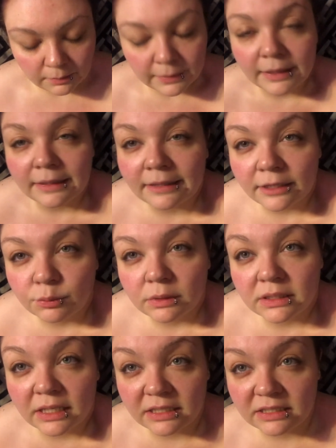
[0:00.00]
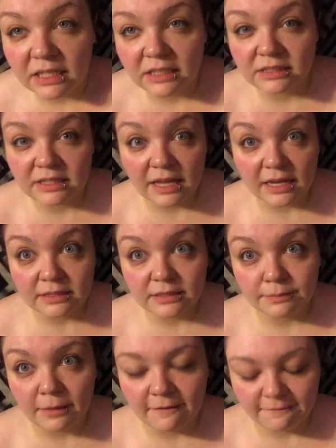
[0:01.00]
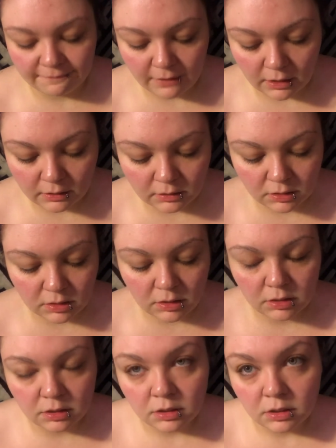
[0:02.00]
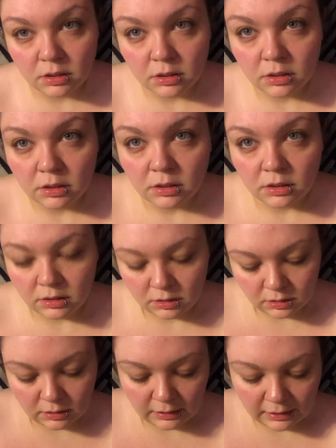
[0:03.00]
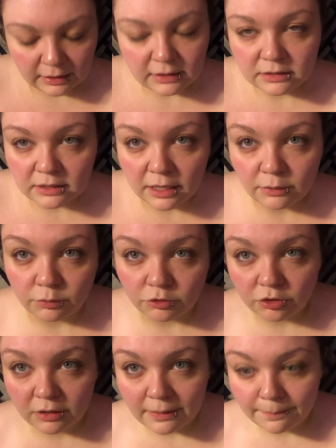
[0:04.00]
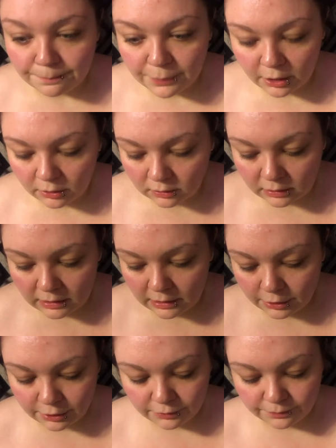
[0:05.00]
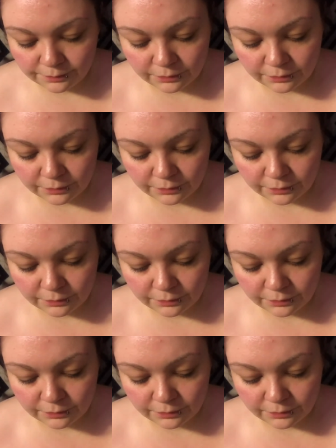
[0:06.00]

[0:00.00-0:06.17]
and liquid latex that to my face. Like I said, we're trying to build here